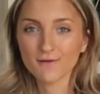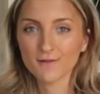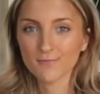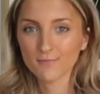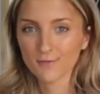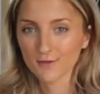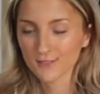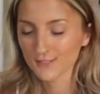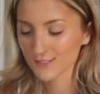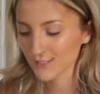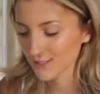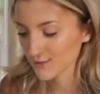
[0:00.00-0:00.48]
with
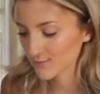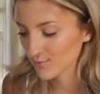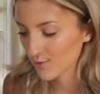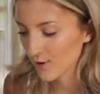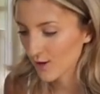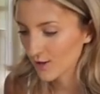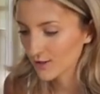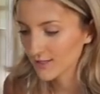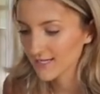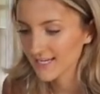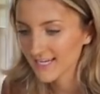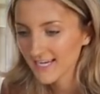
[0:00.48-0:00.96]
Princess
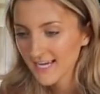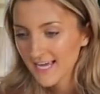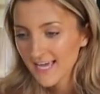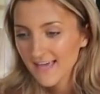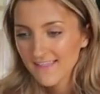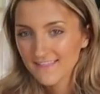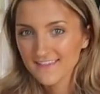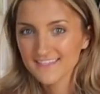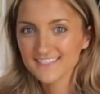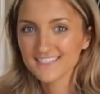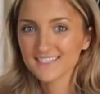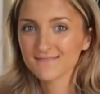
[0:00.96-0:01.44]
Polly.
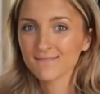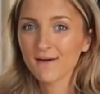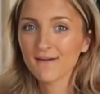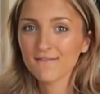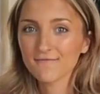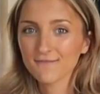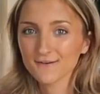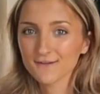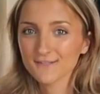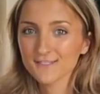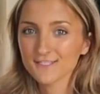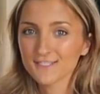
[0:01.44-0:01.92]
This is
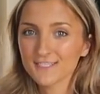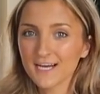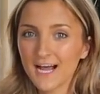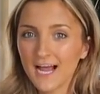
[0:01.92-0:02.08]
my first